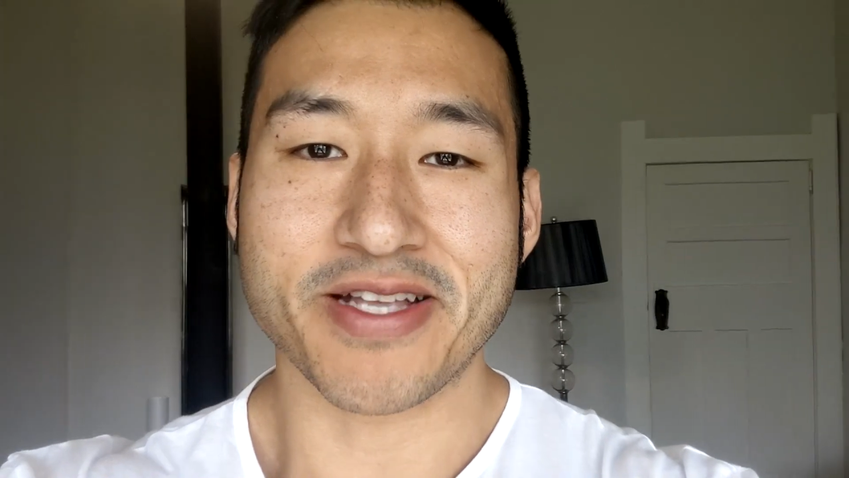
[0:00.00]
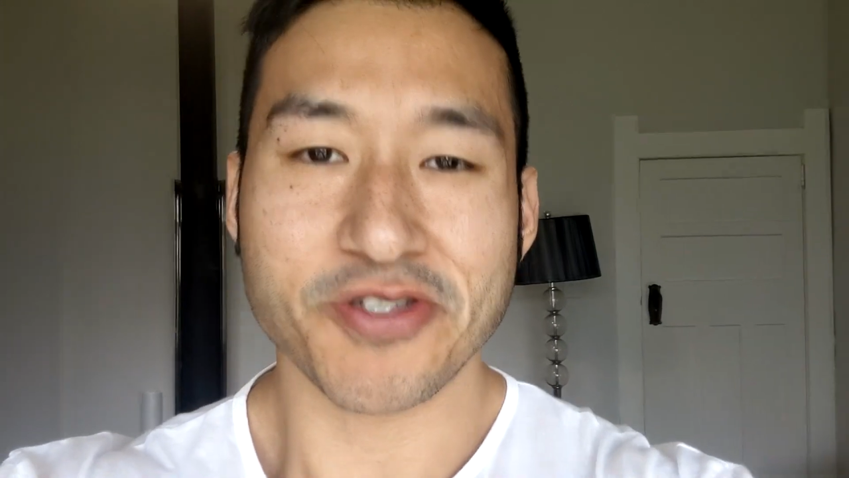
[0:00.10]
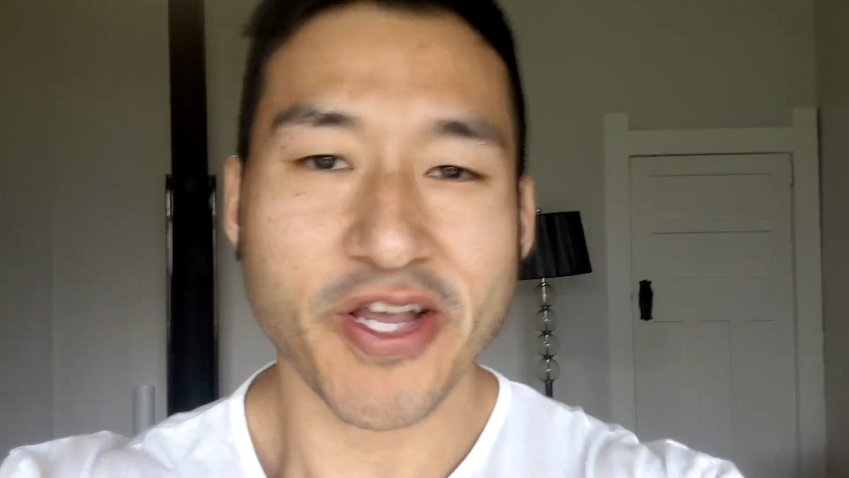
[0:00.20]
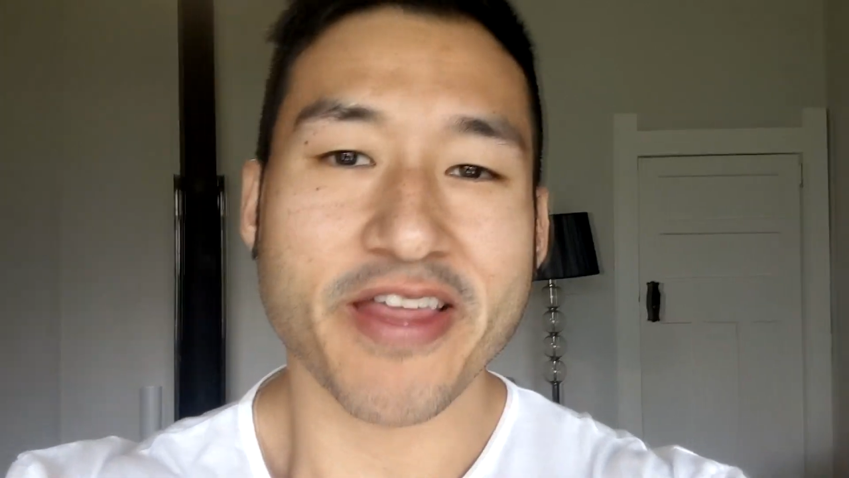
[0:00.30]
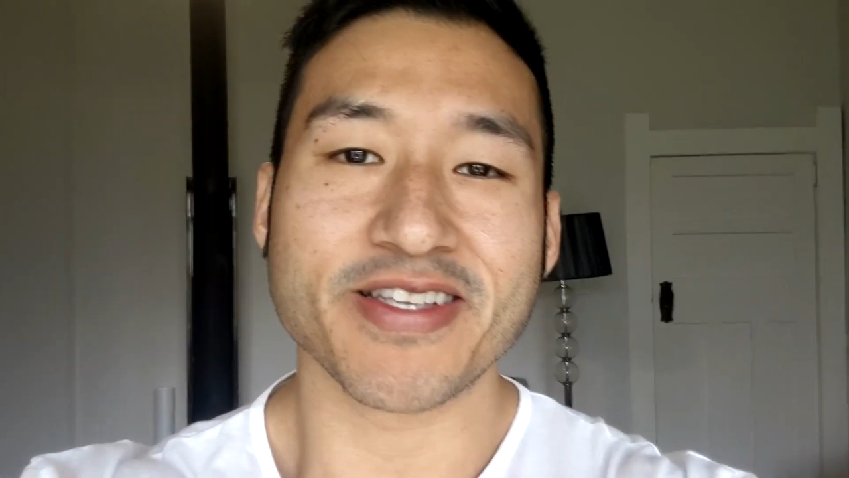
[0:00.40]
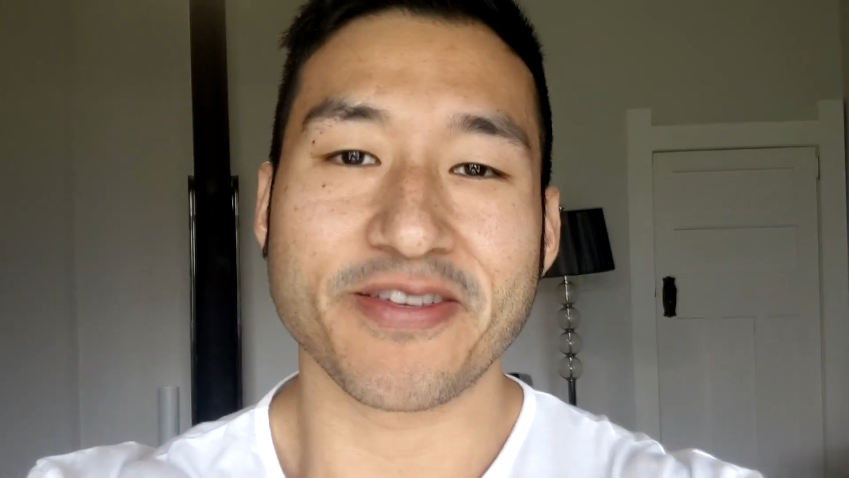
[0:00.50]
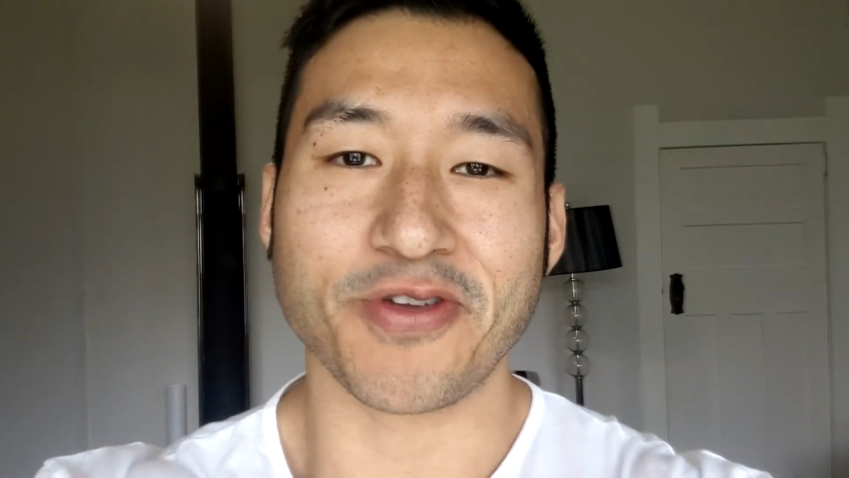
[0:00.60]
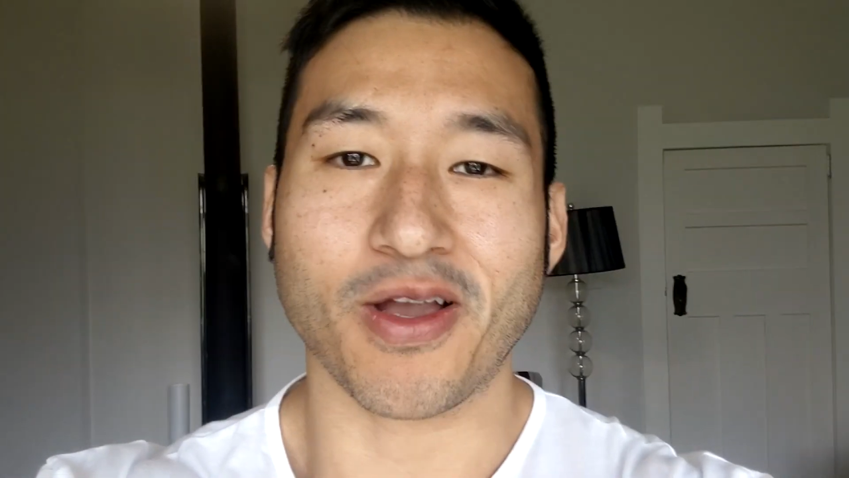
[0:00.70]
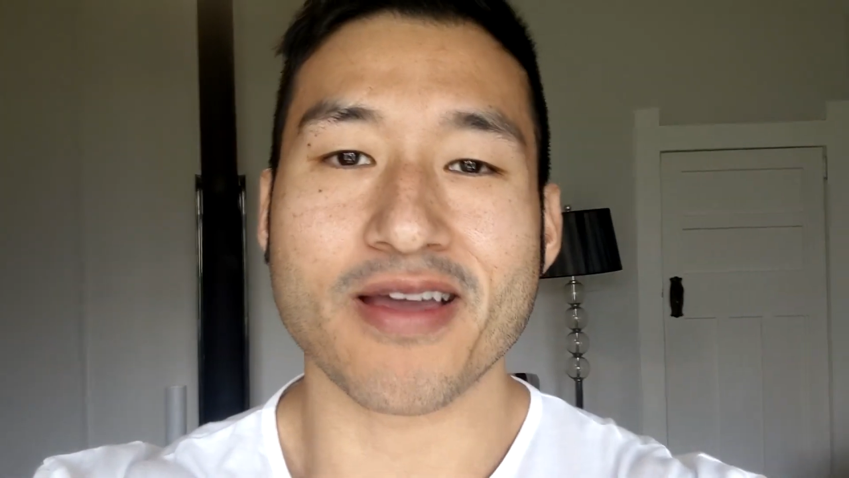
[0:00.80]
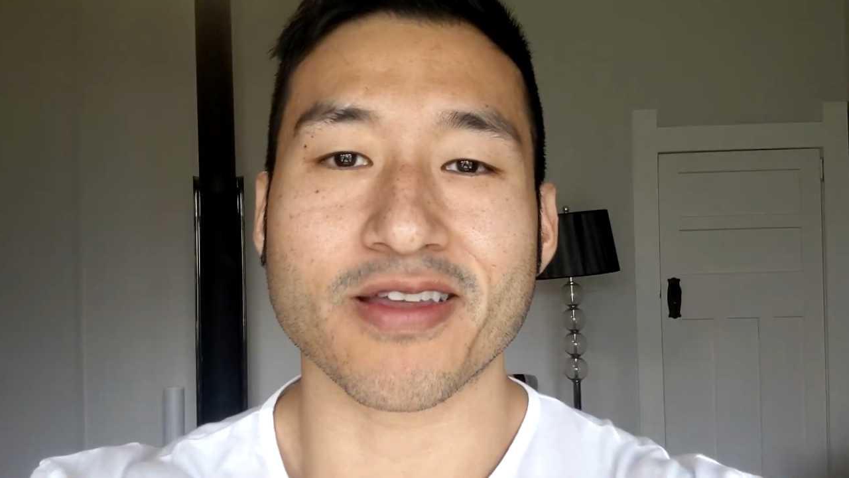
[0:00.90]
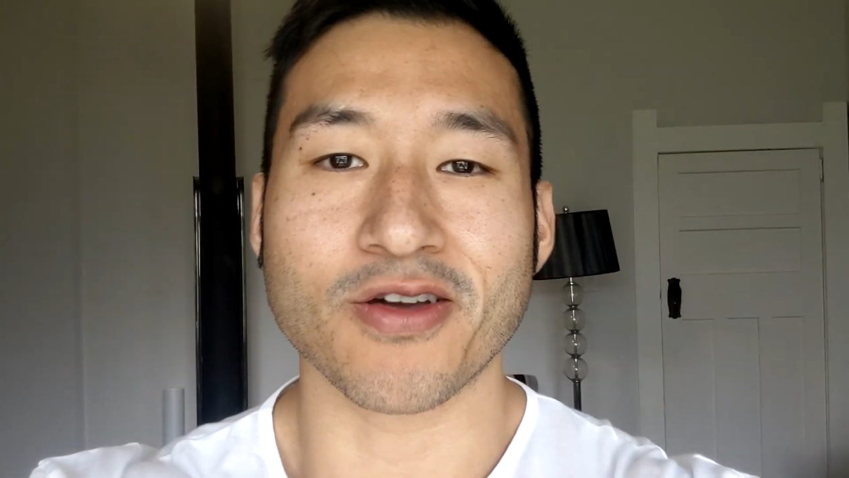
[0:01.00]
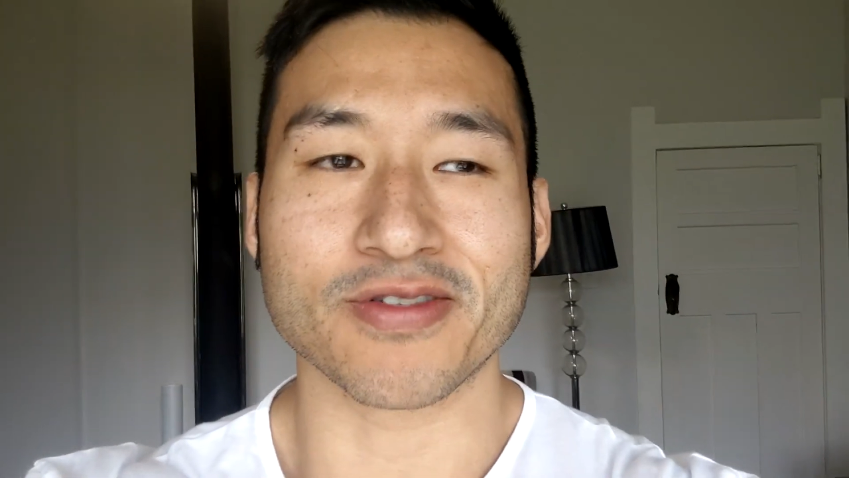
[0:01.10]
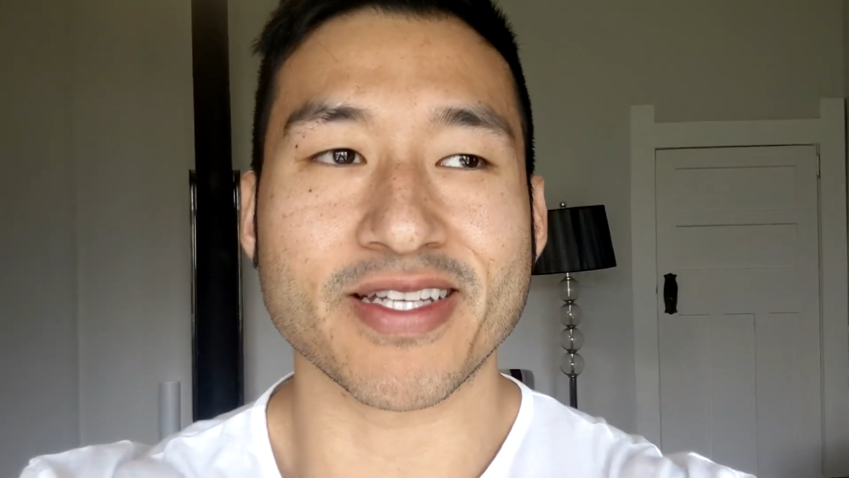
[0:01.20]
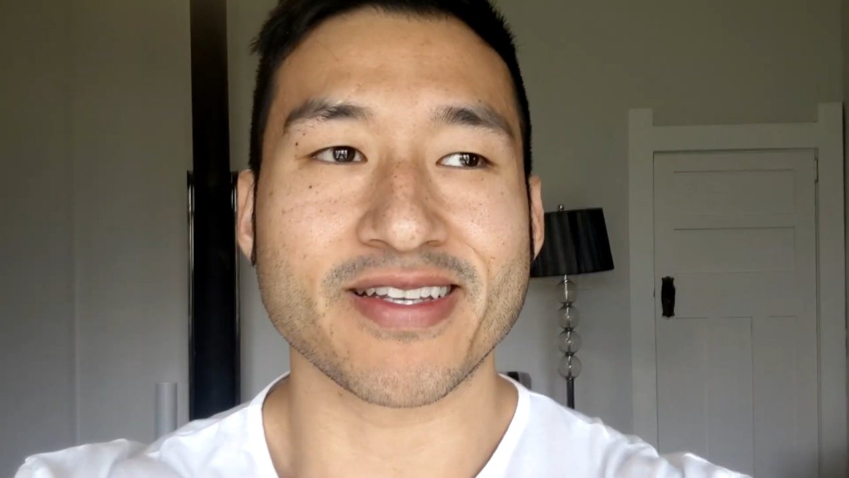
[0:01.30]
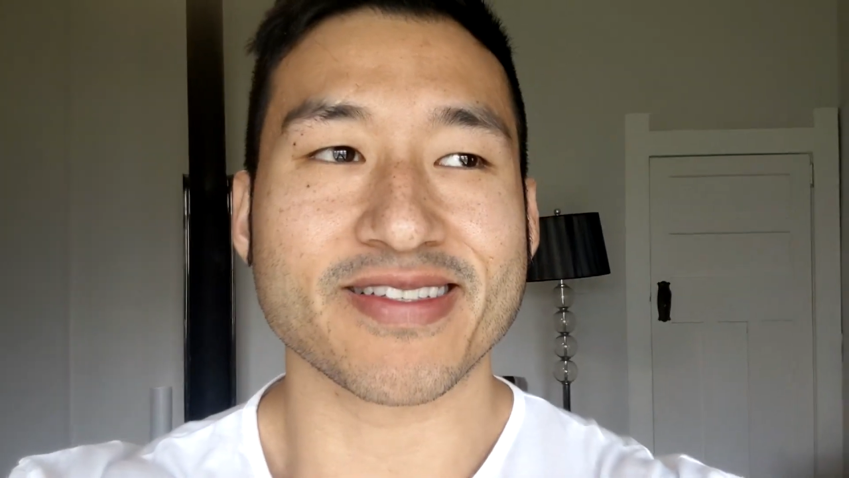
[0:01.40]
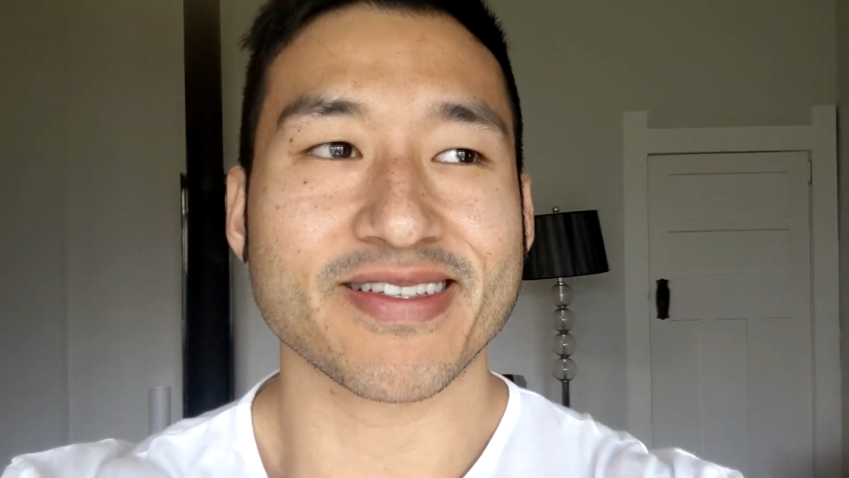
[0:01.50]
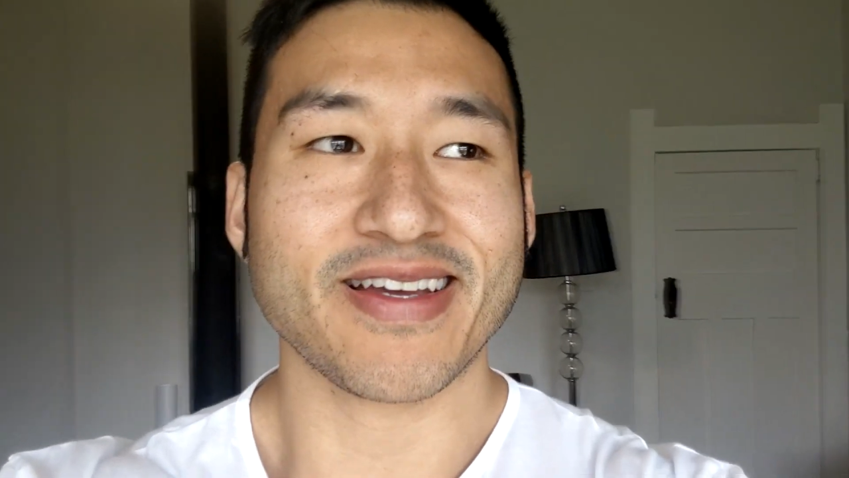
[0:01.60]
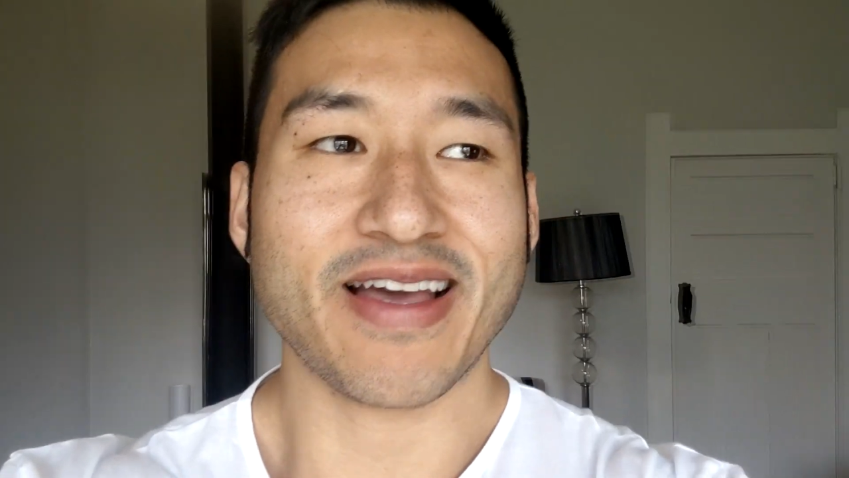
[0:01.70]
and share this if you like the content.